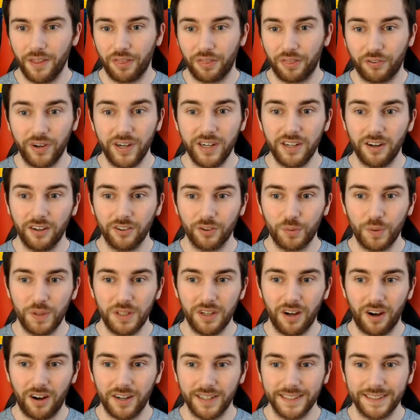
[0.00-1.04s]
Three dunks with
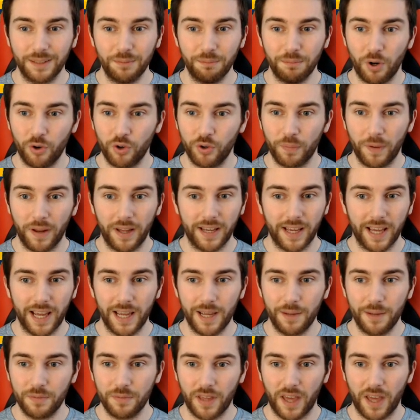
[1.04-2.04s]
Giannis in multiplayer games